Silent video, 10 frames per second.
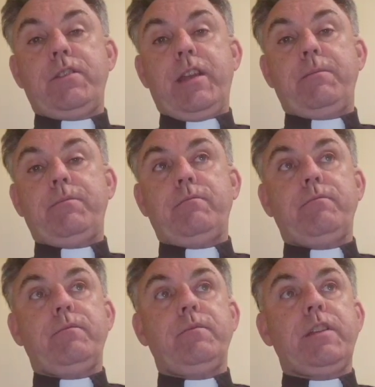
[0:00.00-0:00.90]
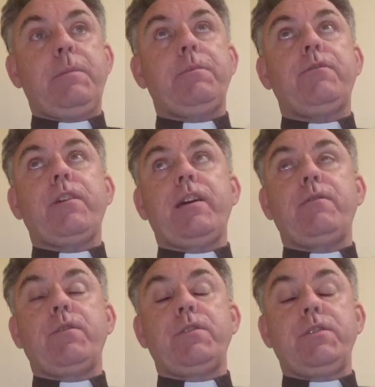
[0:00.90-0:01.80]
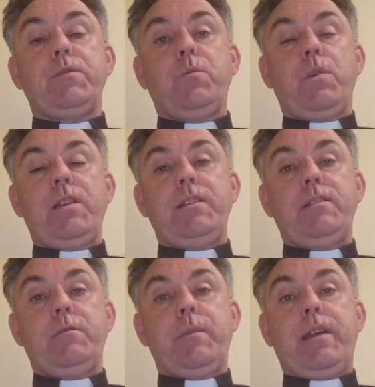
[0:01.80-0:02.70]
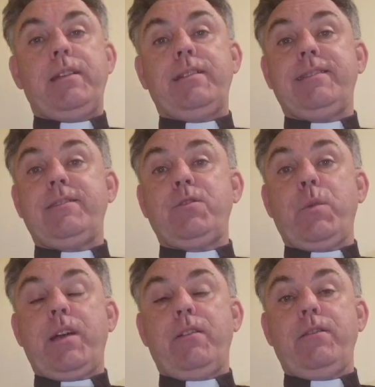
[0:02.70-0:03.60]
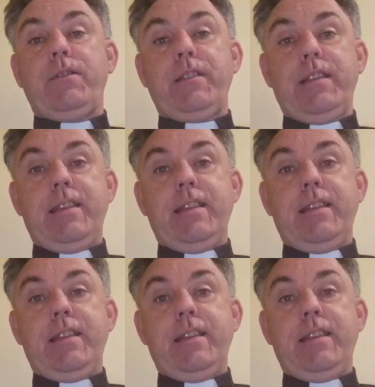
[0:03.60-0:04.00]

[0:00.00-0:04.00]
chapter 5, verses 1 to about 12,